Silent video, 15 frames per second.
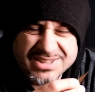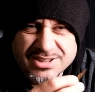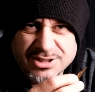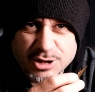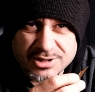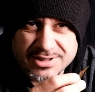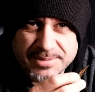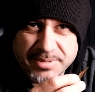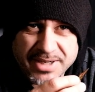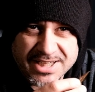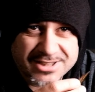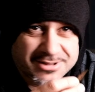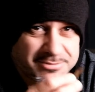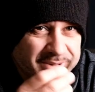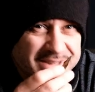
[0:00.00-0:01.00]
not the
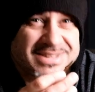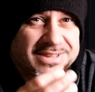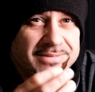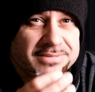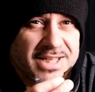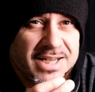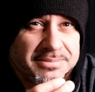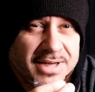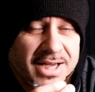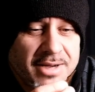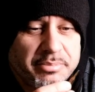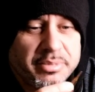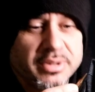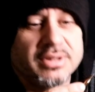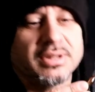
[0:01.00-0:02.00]
best, but sometimes it
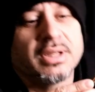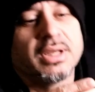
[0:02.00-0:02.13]
happens.